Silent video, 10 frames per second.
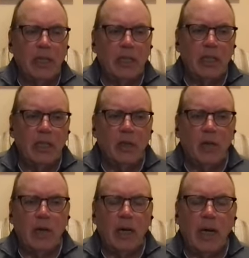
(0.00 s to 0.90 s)
you know
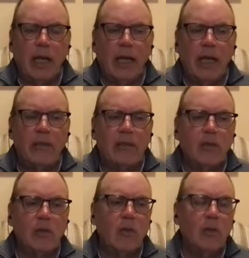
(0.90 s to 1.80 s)
uh, and
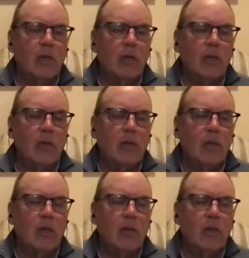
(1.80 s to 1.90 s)
so